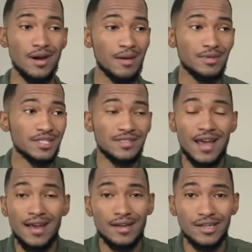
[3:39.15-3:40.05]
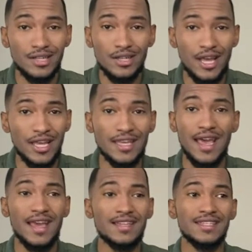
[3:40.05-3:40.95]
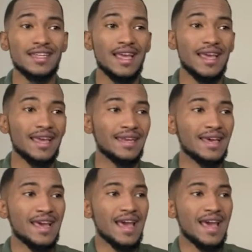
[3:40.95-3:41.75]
I'm just not gonna engage it, and